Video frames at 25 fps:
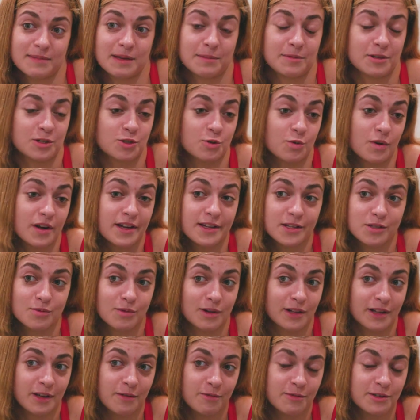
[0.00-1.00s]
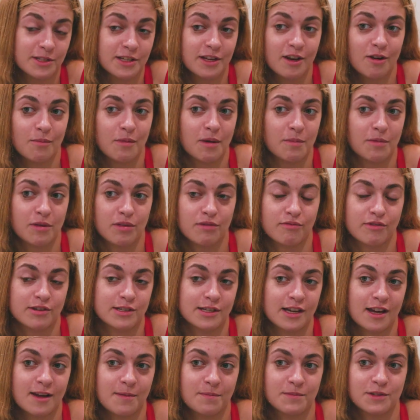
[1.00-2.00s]
maybe twice while he was here, maybe 3
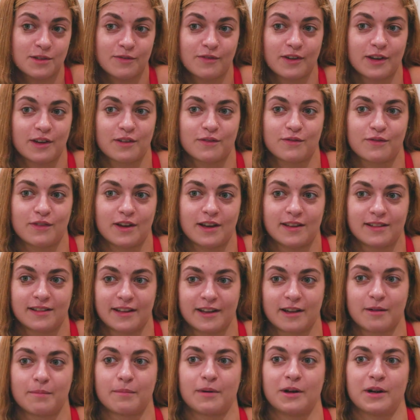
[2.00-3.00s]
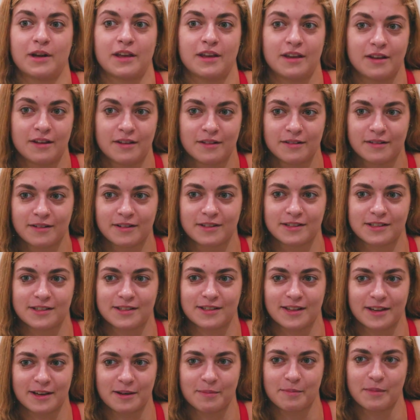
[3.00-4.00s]
times if I could find like a buddy,
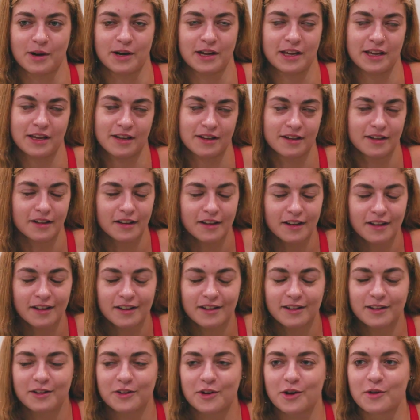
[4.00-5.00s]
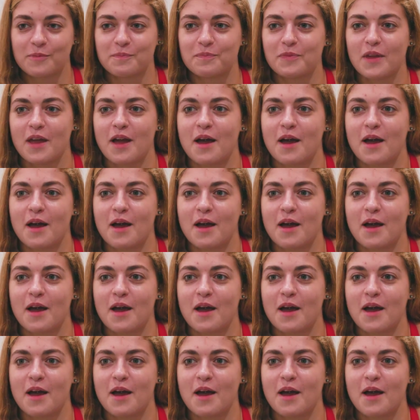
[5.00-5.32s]
because like money, you know.